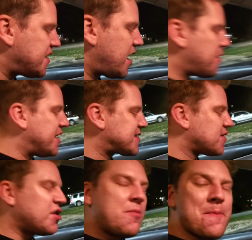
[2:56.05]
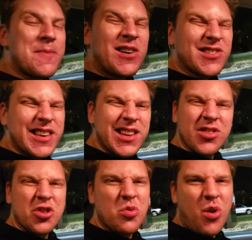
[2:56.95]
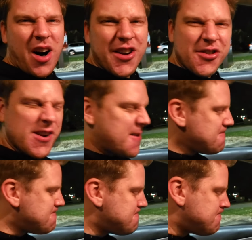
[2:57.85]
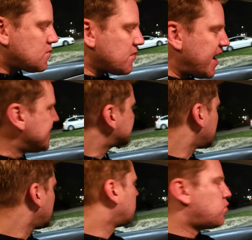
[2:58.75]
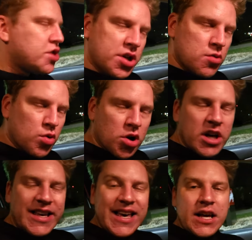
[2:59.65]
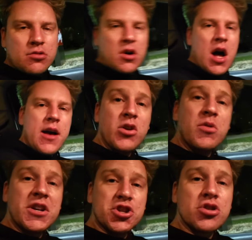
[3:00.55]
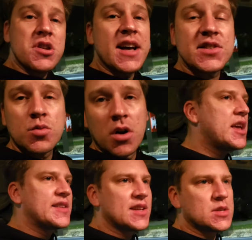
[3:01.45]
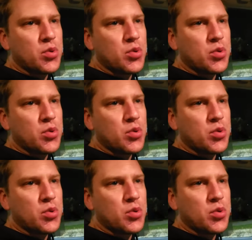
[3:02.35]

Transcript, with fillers: Now, it is a little milky, a little watery. Uh-huh. It's like when you were a kid, right? You get your Nesquik. It says